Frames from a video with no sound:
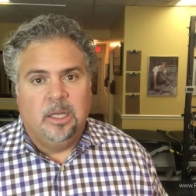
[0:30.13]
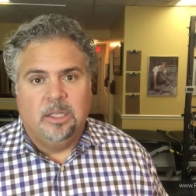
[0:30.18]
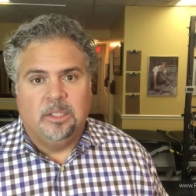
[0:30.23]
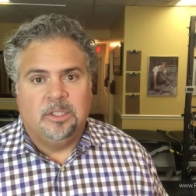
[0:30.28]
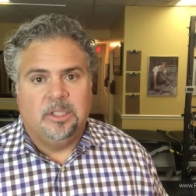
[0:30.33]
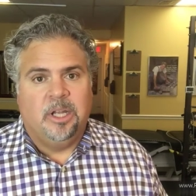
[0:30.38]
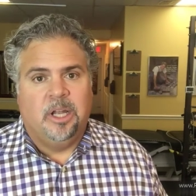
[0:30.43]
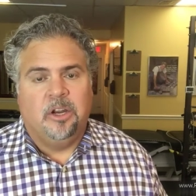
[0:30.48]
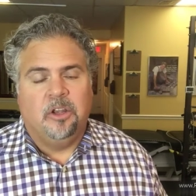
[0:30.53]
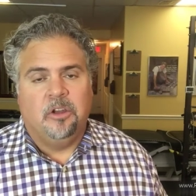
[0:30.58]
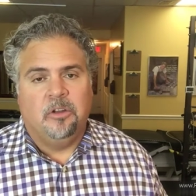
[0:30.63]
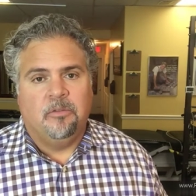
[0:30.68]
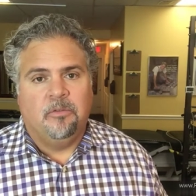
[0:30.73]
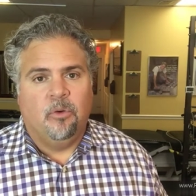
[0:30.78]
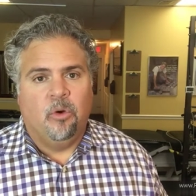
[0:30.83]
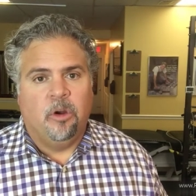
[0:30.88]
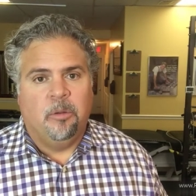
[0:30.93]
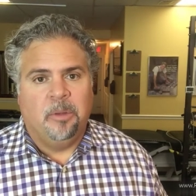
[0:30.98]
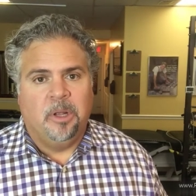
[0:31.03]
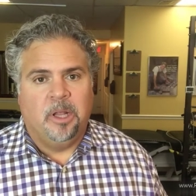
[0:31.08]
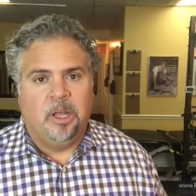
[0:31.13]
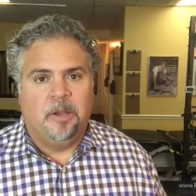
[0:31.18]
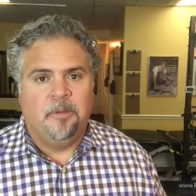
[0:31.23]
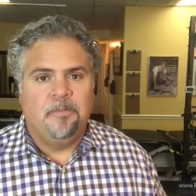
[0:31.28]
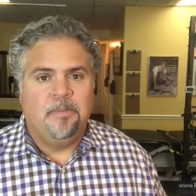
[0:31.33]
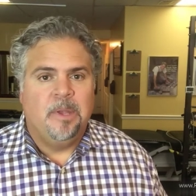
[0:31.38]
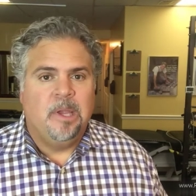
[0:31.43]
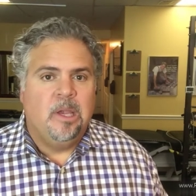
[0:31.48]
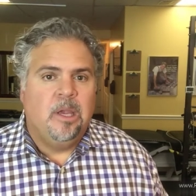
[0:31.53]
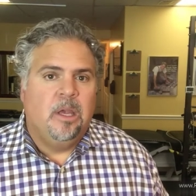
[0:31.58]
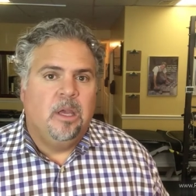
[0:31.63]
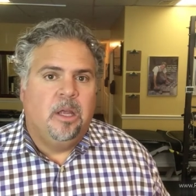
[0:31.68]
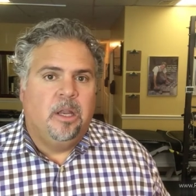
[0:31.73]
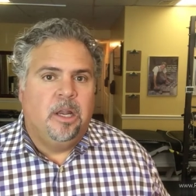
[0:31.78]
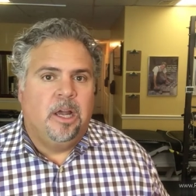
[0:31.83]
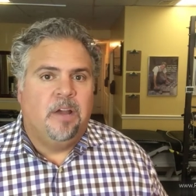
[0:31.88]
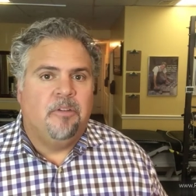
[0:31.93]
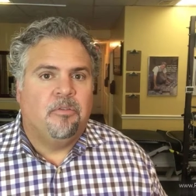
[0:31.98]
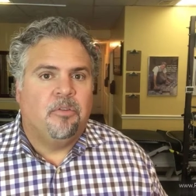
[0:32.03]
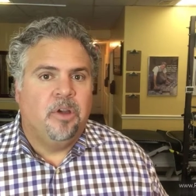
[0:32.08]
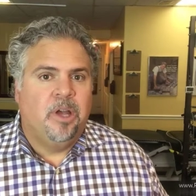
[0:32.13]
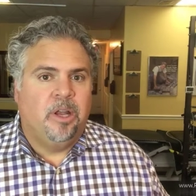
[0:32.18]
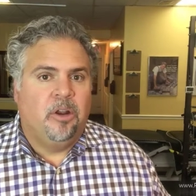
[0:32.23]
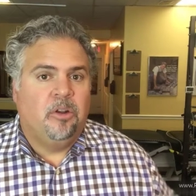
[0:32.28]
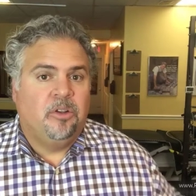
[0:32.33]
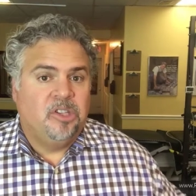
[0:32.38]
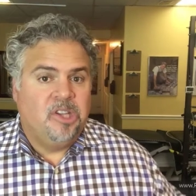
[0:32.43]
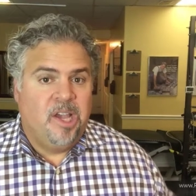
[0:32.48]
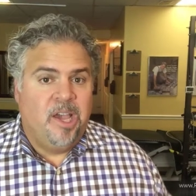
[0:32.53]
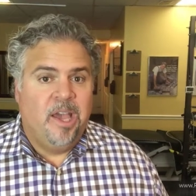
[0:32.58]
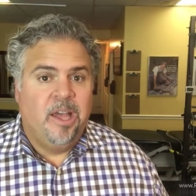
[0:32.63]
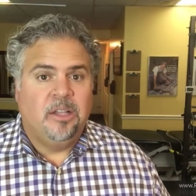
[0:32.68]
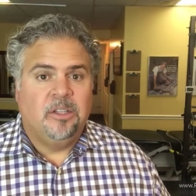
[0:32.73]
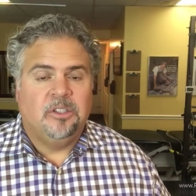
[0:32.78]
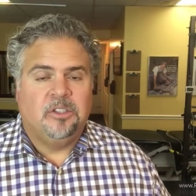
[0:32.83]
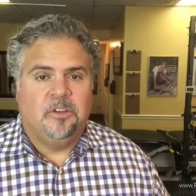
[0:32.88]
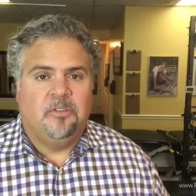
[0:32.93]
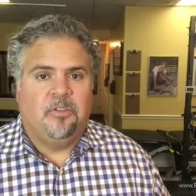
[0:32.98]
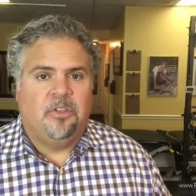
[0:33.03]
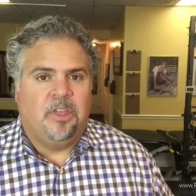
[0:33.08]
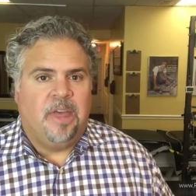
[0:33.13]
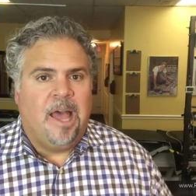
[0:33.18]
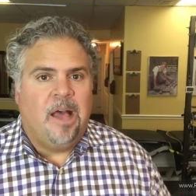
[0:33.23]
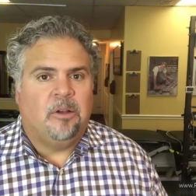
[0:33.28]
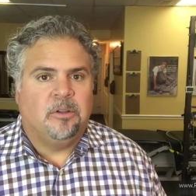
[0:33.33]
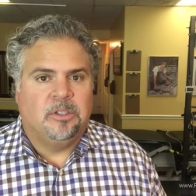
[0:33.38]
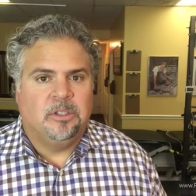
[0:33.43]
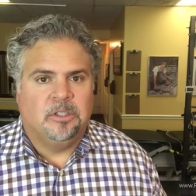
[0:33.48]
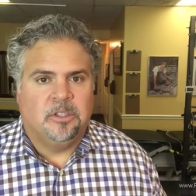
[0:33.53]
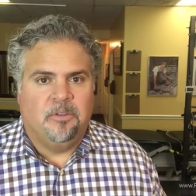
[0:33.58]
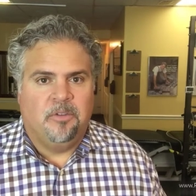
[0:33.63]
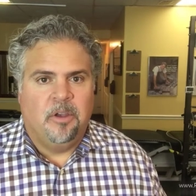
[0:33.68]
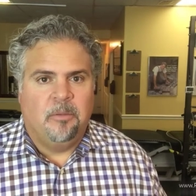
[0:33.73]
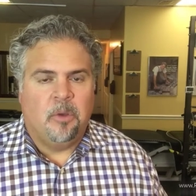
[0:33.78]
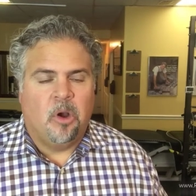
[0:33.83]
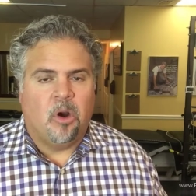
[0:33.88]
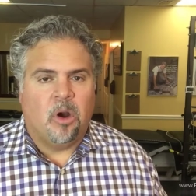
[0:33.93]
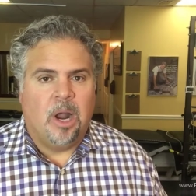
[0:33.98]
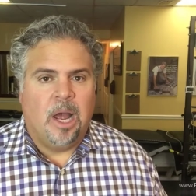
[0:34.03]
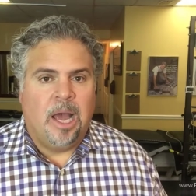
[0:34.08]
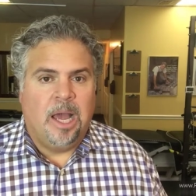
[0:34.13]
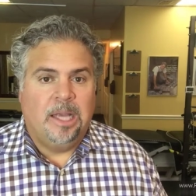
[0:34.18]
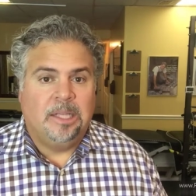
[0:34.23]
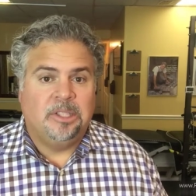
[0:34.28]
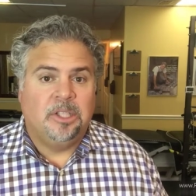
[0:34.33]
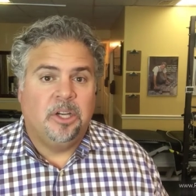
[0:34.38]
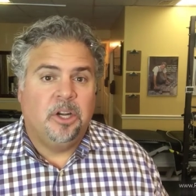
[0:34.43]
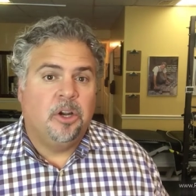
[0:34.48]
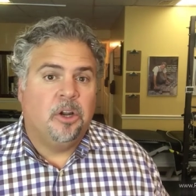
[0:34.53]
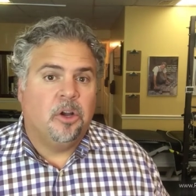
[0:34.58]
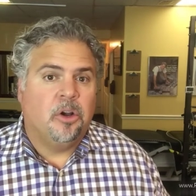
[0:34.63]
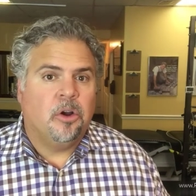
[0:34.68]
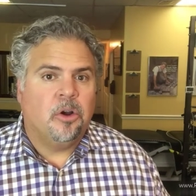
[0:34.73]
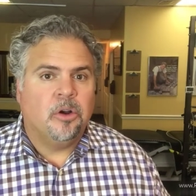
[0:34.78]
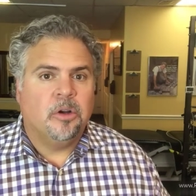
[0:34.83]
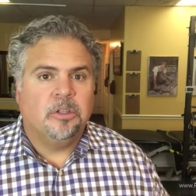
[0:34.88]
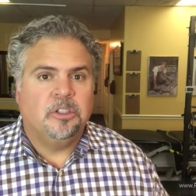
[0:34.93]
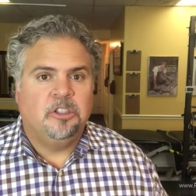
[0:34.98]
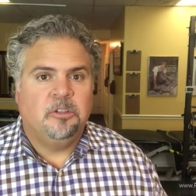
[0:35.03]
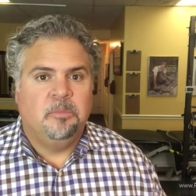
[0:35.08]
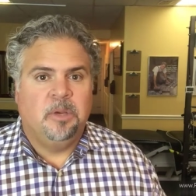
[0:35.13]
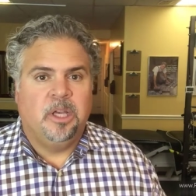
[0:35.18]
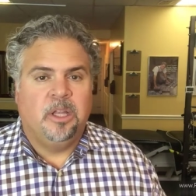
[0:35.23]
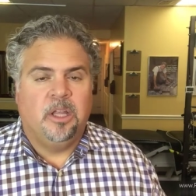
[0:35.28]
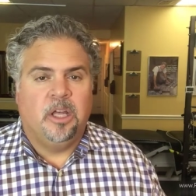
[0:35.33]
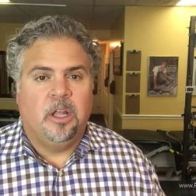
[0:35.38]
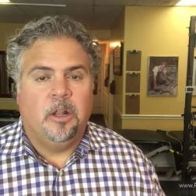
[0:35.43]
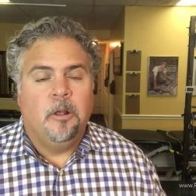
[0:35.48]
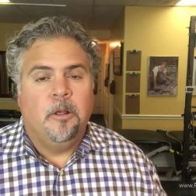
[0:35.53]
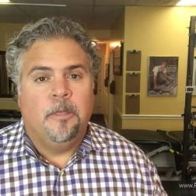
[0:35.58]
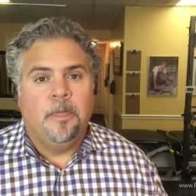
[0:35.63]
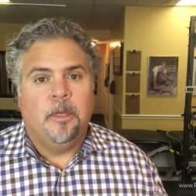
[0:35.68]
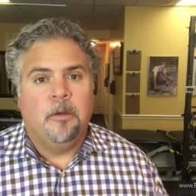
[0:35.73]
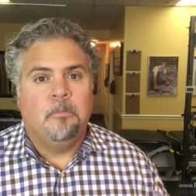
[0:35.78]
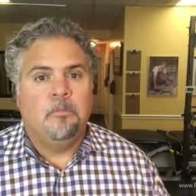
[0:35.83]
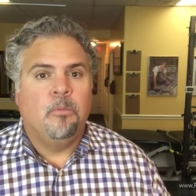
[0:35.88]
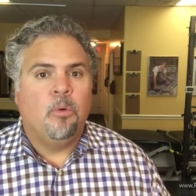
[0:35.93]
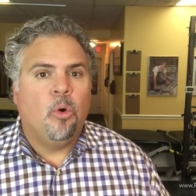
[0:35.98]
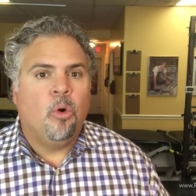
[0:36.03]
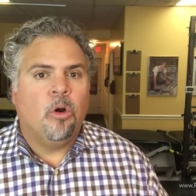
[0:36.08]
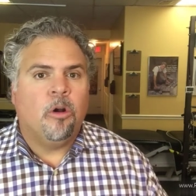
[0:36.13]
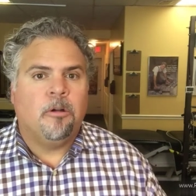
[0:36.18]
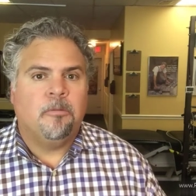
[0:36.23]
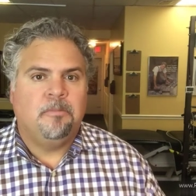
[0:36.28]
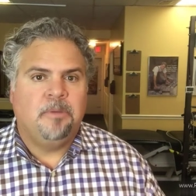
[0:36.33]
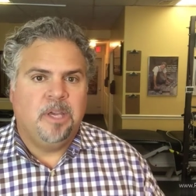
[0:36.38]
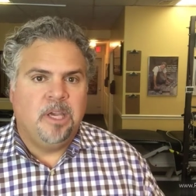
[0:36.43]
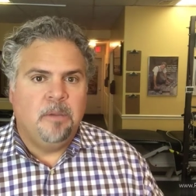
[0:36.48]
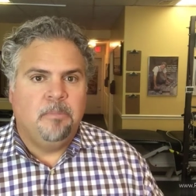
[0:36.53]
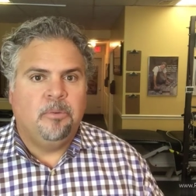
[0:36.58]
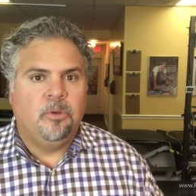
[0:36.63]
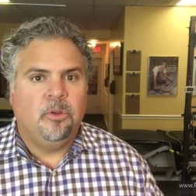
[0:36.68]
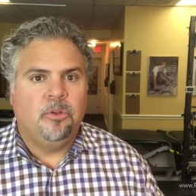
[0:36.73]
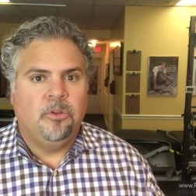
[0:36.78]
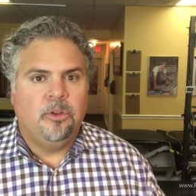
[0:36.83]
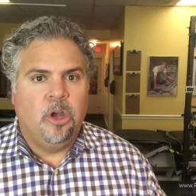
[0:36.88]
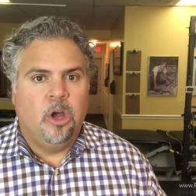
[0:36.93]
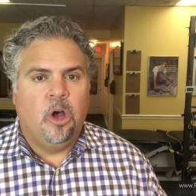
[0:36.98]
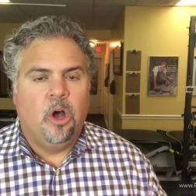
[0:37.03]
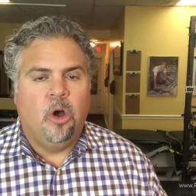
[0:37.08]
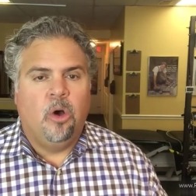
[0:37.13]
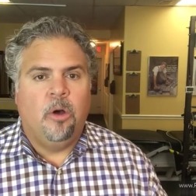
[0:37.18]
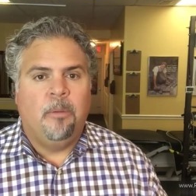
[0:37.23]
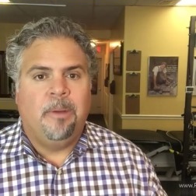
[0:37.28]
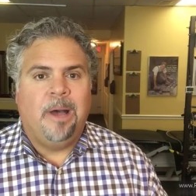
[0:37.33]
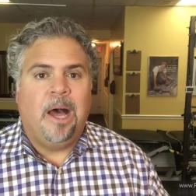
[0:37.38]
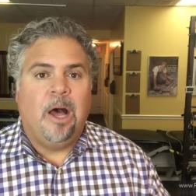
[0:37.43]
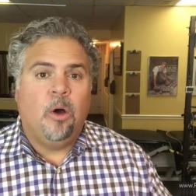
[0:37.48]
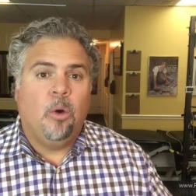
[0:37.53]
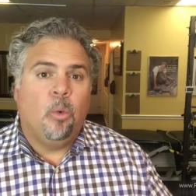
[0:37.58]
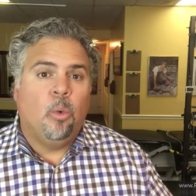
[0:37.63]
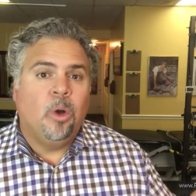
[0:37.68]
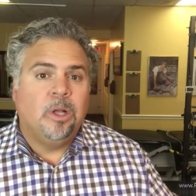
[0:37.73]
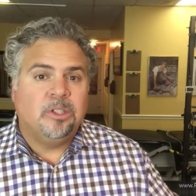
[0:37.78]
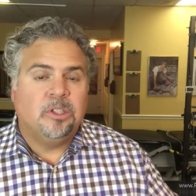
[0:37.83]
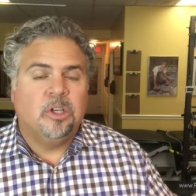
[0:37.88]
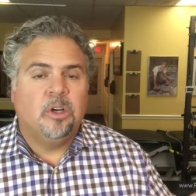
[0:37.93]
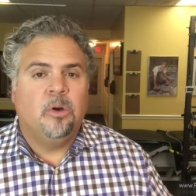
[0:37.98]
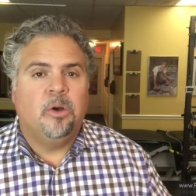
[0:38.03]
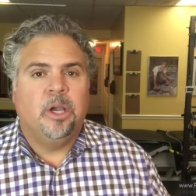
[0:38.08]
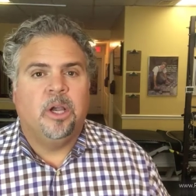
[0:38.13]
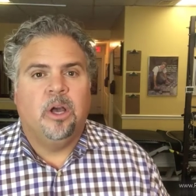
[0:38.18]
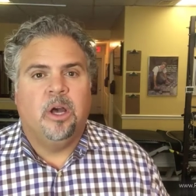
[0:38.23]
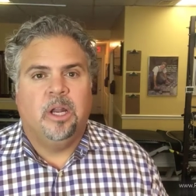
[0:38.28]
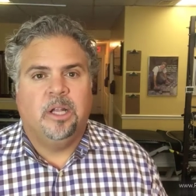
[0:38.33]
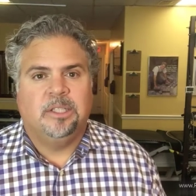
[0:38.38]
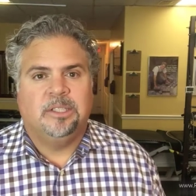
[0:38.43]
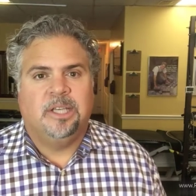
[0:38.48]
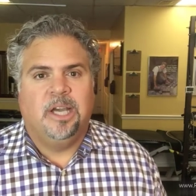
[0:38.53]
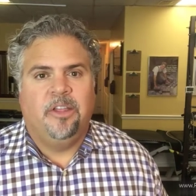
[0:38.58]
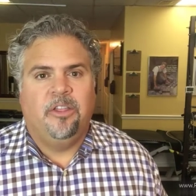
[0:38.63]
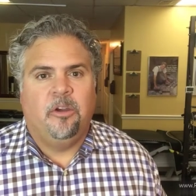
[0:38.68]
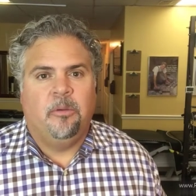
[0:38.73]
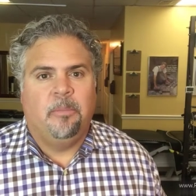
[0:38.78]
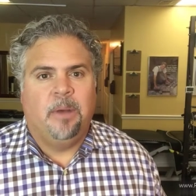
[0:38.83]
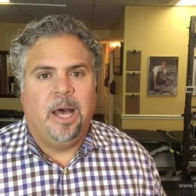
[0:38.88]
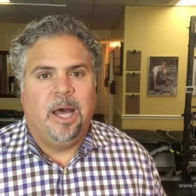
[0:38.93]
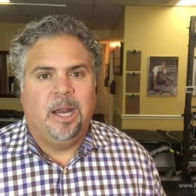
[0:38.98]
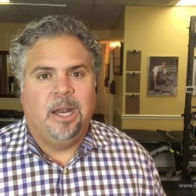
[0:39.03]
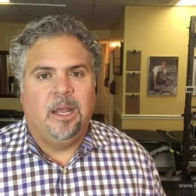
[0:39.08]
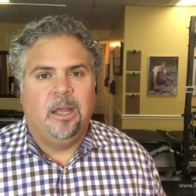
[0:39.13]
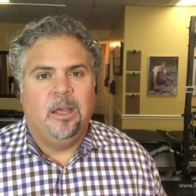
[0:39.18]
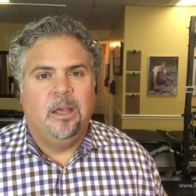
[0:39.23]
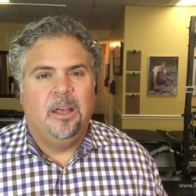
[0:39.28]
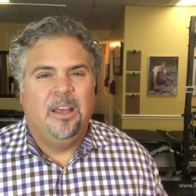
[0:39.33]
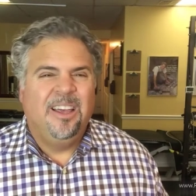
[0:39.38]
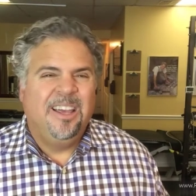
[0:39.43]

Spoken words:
It's not a good formula. Now, I've read tens of thousands of MRIs, and it occurs to me that the more people know about what's going on inside their body,